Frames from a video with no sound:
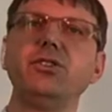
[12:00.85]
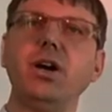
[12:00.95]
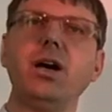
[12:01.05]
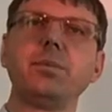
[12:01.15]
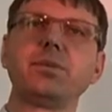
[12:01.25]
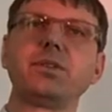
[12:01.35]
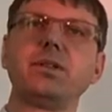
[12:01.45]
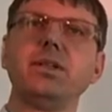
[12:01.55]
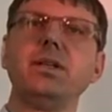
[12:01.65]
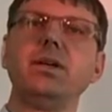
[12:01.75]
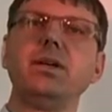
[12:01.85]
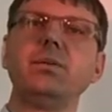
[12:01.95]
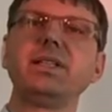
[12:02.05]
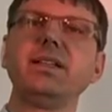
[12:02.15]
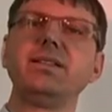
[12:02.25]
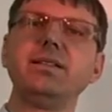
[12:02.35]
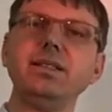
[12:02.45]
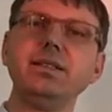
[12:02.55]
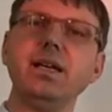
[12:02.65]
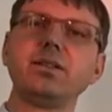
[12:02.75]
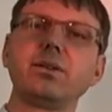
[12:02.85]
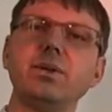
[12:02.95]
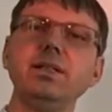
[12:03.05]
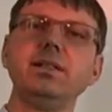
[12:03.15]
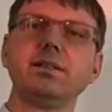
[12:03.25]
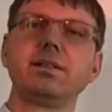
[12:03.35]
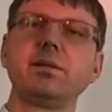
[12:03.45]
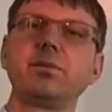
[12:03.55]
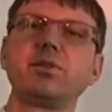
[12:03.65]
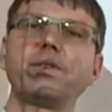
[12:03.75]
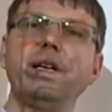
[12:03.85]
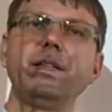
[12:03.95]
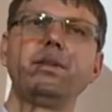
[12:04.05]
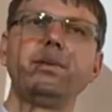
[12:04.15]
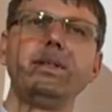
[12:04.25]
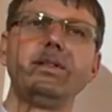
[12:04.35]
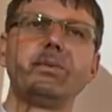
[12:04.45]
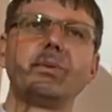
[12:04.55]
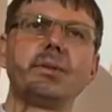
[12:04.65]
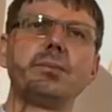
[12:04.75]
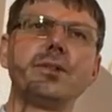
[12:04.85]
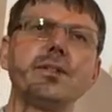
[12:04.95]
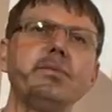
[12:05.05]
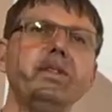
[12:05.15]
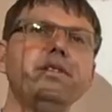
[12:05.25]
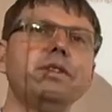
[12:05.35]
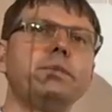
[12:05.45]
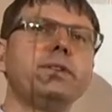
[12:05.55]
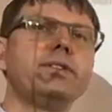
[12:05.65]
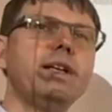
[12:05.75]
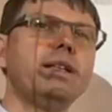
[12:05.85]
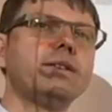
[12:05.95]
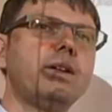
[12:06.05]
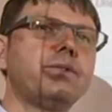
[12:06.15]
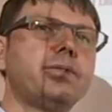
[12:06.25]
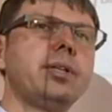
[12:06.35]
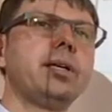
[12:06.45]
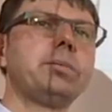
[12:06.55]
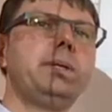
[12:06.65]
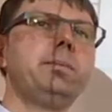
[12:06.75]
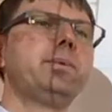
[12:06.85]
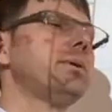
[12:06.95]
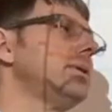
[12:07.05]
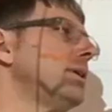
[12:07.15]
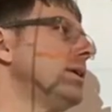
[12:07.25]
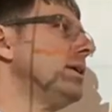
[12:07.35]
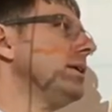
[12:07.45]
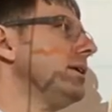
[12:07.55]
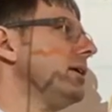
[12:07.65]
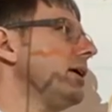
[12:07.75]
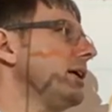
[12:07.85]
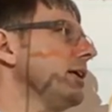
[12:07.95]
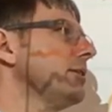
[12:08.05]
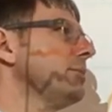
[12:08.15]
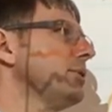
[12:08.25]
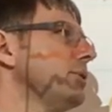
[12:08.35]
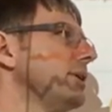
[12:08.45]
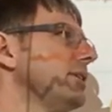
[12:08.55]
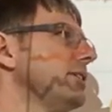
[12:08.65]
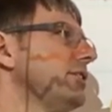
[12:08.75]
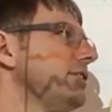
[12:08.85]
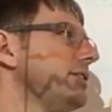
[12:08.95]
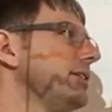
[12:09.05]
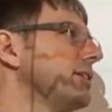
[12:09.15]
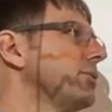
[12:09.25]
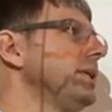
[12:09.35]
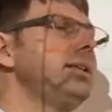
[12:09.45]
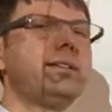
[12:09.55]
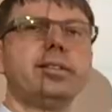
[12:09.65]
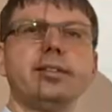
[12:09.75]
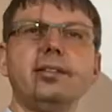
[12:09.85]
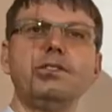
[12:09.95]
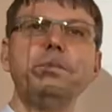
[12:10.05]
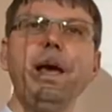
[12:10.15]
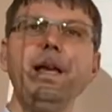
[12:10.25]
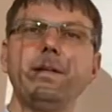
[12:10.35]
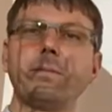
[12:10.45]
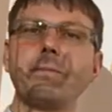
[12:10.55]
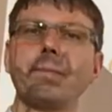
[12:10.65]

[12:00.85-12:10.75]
jobs. We can see that already in a number of countries where more than 50% of young people are unemployed, such as in Greece and in Spain.